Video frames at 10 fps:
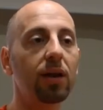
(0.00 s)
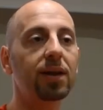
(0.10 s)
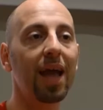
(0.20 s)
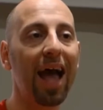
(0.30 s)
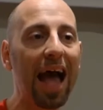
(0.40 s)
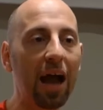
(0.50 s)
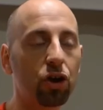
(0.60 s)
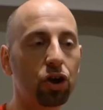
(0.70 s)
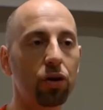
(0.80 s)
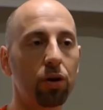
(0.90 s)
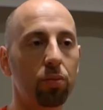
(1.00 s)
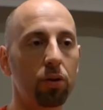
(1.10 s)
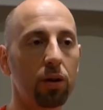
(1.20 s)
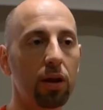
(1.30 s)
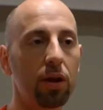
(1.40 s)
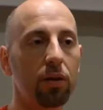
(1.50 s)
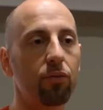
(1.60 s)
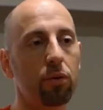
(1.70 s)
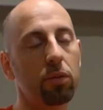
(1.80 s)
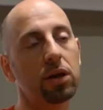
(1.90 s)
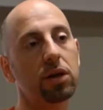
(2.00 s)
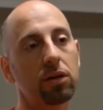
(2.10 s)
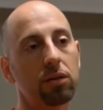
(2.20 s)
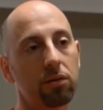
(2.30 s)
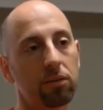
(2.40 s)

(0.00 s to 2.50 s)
It's actionable information.